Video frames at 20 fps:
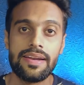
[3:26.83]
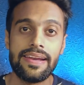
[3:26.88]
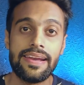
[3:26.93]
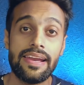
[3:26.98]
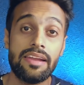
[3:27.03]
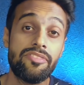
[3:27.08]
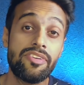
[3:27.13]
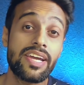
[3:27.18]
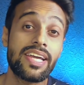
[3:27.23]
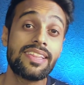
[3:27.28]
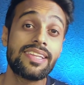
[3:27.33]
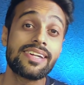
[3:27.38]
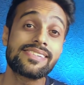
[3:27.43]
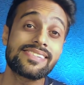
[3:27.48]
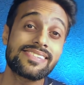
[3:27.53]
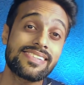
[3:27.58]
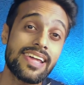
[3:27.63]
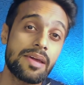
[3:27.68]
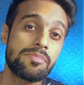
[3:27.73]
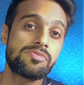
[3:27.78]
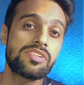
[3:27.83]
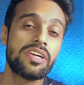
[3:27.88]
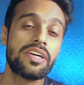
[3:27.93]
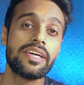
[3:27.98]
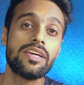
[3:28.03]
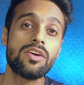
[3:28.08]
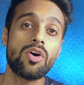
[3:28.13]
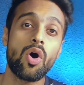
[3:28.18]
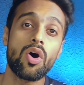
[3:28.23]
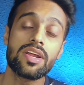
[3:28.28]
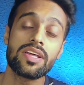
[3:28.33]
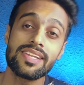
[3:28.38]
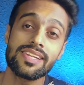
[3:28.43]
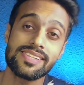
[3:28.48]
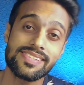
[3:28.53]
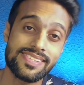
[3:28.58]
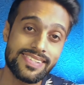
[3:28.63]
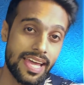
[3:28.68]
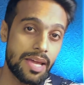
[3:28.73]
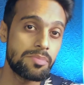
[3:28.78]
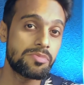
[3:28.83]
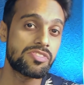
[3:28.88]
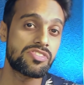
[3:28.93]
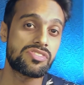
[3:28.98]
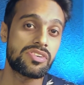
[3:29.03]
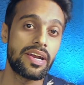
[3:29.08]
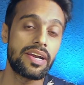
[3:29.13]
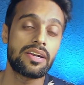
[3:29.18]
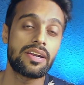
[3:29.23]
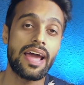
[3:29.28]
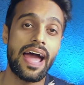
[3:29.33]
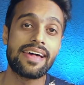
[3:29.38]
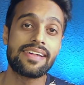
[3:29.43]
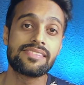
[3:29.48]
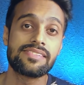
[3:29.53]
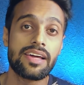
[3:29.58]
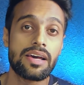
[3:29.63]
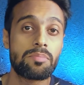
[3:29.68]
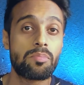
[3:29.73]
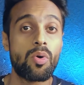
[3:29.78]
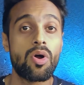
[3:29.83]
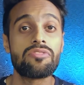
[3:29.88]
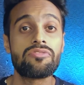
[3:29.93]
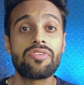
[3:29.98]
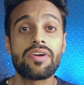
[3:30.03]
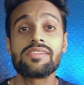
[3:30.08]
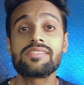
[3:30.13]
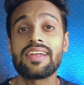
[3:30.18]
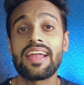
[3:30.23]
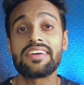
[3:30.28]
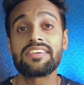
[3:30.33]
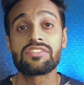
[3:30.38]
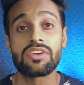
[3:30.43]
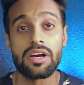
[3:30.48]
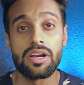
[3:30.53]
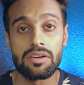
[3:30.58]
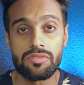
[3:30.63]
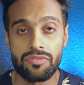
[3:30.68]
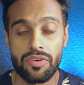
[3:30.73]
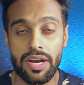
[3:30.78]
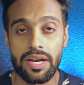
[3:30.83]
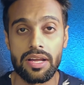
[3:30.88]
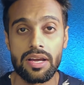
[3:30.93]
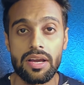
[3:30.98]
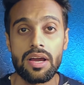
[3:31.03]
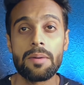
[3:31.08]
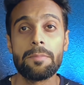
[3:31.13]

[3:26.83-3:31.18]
living in the same city or in the same state as their boyfriend slash girlfriend.